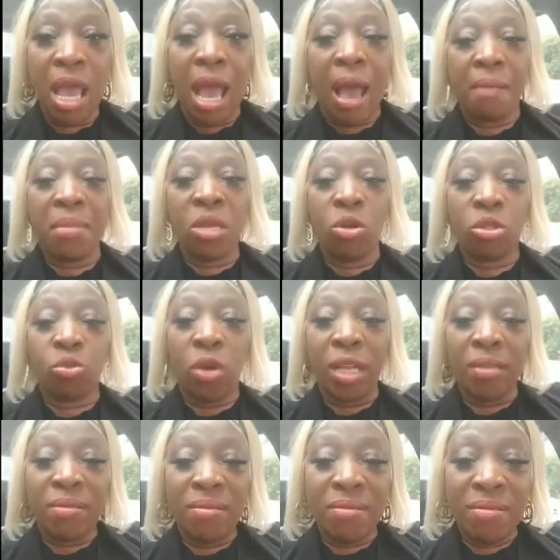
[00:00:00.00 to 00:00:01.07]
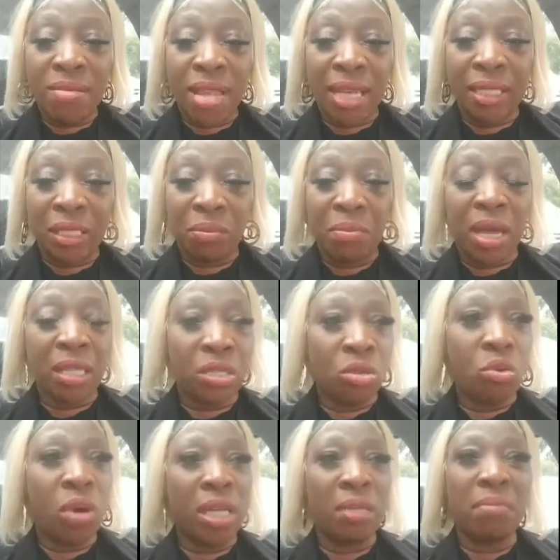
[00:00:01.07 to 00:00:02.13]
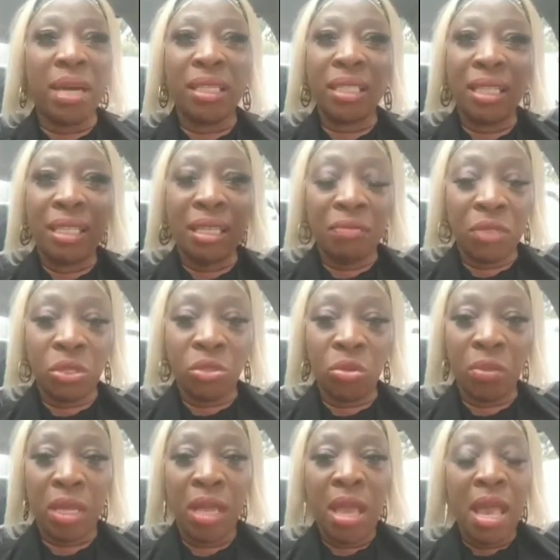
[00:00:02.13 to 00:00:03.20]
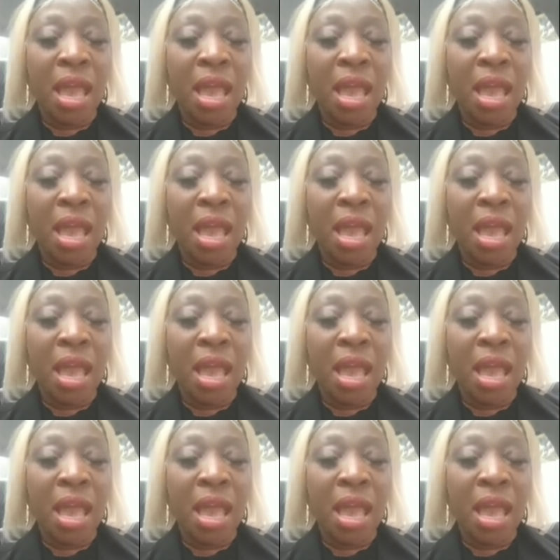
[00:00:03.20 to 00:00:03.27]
And me go to a next man now and the man give it to me.